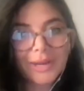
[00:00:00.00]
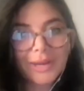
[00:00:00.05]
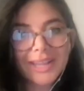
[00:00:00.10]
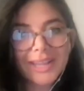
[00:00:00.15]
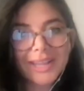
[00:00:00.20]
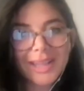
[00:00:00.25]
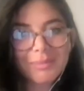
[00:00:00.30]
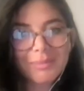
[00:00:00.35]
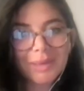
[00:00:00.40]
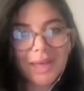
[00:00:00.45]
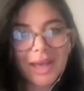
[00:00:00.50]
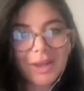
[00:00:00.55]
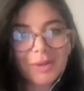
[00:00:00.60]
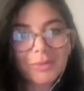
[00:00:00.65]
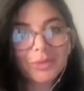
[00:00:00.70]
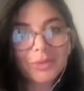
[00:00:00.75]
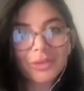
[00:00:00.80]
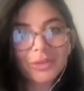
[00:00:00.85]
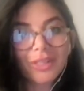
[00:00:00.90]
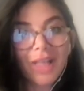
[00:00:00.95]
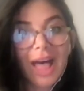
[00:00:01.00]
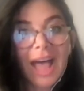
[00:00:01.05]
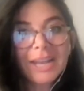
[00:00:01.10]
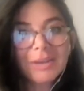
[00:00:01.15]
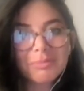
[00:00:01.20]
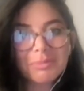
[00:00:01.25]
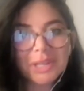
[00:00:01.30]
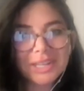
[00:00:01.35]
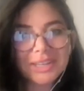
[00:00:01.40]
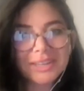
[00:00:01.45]
I came back was
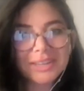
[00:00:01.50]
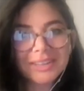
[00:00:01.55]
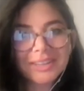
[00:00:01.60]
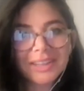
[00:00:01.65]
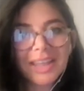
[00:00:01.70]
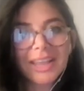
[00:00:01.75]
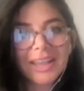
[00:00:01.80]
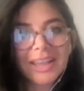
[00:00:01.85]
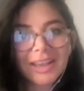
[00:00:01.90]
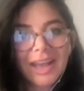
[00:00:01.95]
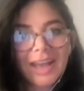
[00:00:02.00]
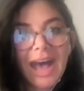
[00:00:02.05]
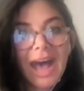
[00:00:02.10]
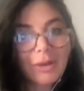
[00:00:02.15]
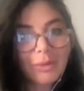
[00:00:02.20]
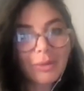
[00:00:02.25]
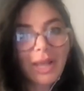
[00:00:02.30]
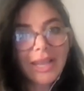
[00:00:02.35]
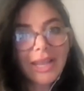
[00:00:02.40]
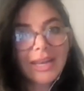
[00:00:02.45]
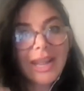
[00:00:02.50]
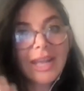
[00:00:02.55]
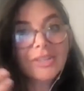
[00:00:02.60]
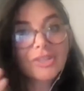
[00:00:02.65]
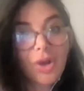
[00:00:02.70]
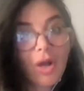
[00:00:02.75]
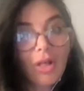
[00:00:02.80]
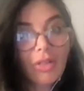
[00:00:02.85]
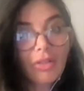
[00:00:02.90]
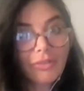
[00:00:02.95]
alignment. Like, mm. how do I connect
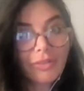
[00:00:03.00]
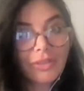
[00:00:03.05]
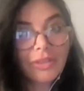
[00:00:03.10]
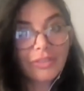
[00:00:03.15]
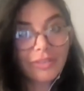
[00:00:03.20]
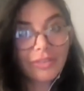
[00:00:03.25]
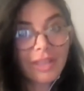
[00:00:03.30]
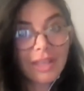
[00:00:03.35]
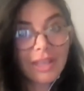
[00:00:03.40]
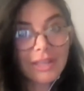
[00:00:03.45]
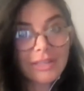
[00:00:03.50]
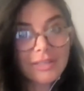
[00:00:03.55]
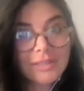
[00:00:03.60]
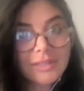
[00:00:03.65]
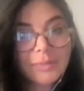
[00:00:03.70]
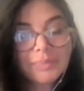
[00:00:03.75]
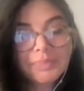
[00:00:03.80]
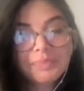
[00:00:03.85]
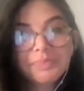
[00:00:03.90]
to all of these things?